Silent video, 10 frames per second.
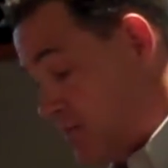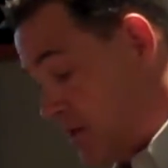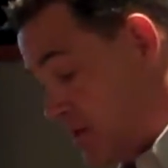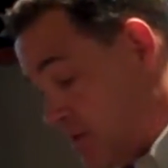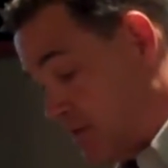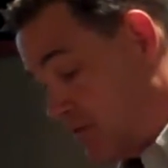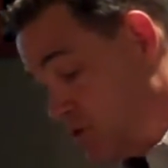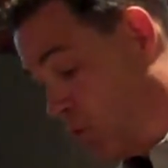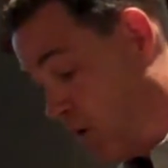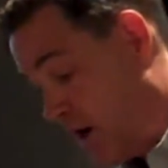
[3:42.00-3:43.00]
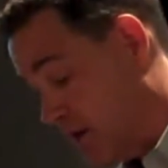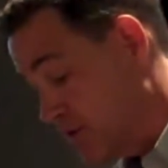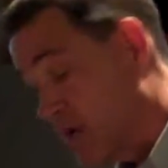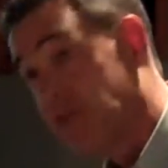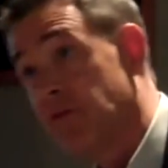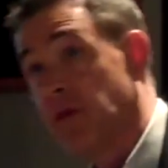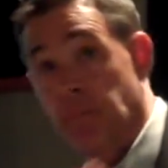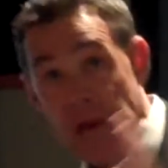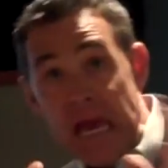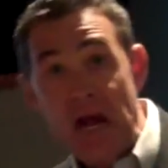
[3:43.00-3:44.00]
me to wear, instead of the
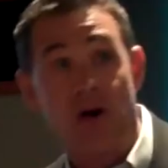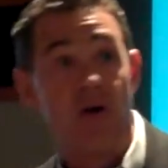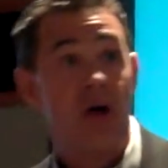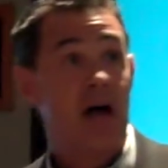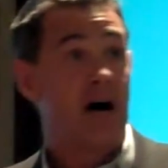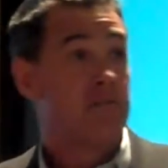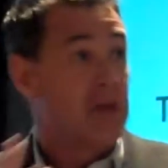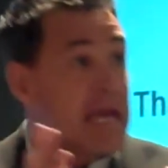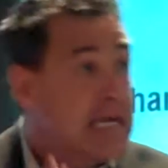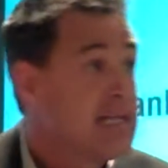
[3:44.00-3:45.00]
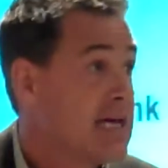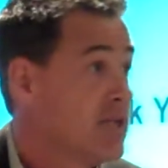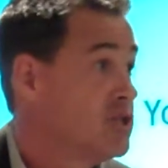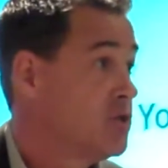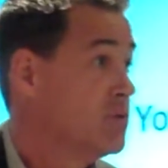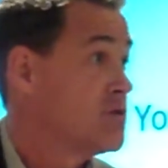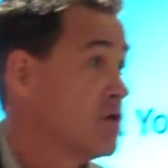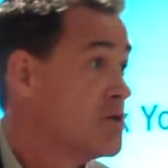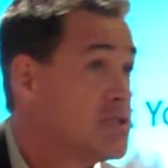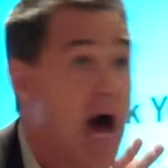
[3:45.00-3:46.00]
pair of Nike tennis shoes that are
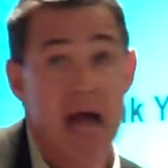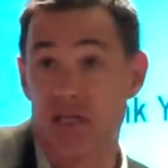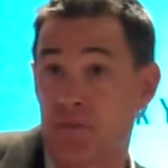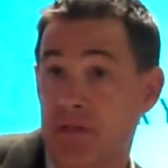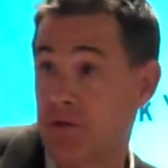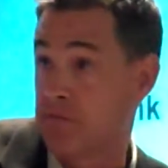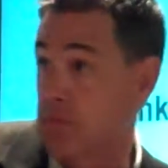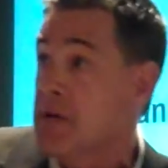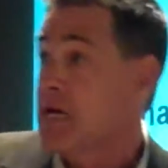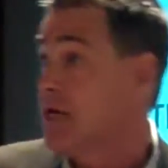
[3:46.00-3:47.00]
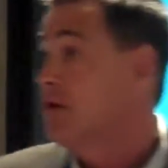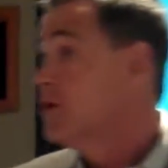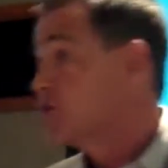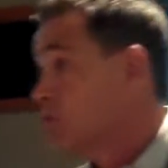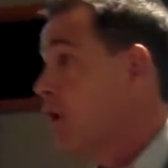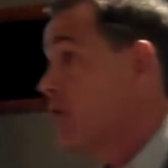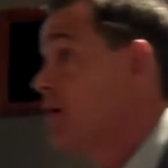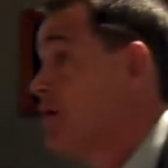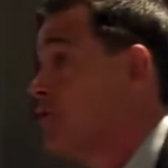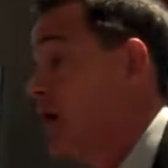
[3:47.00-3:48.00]
designed specifically for me to run the
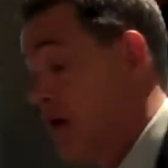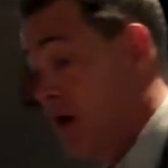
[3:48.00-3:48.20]
marathon,